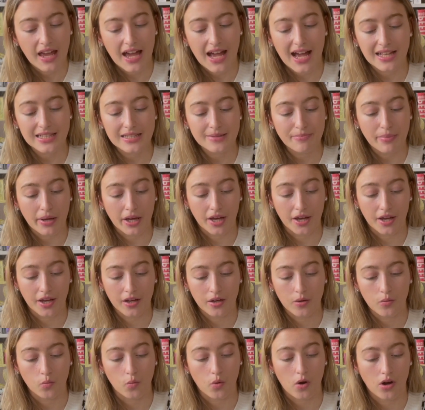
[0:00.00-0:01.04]
As per,
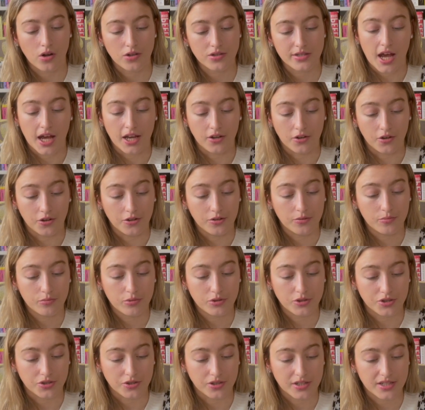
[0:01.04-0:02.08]
what an
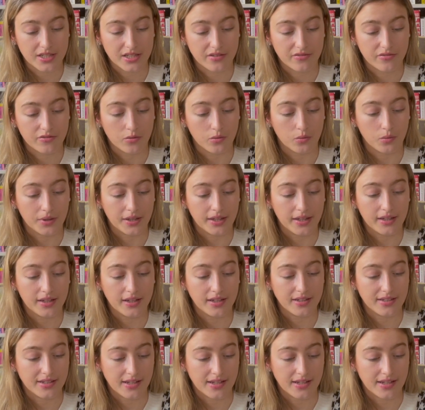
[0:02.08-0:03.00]
unproductive week,